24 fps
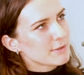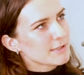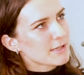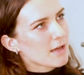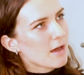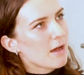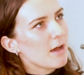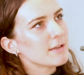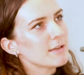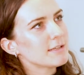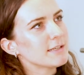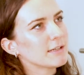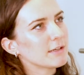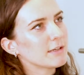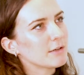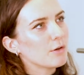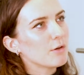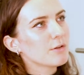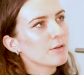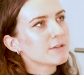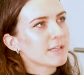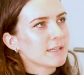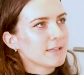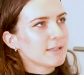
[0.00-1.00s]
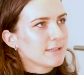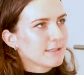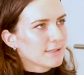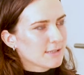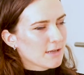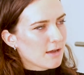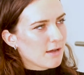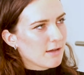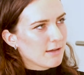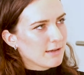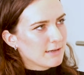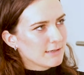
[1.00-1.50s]
was hurting a lot
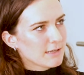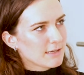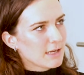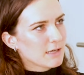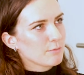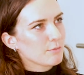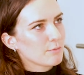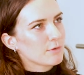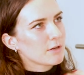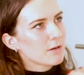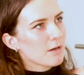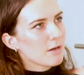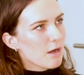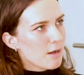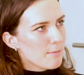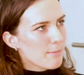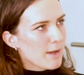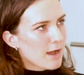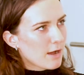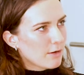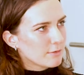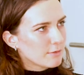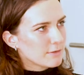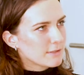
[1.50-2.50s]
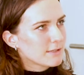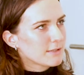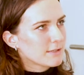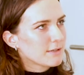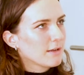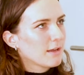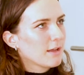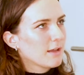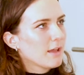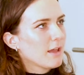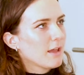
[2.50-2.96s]
inside and I would come out